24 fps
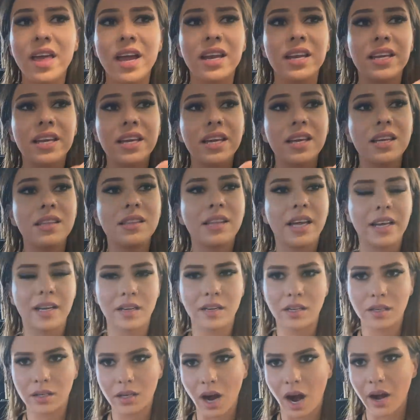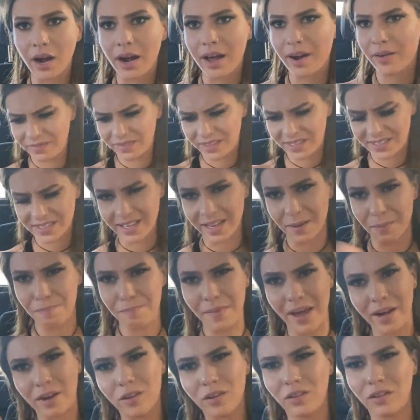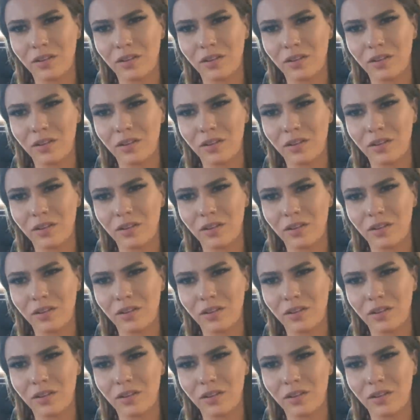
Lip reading: then he like got out this like metal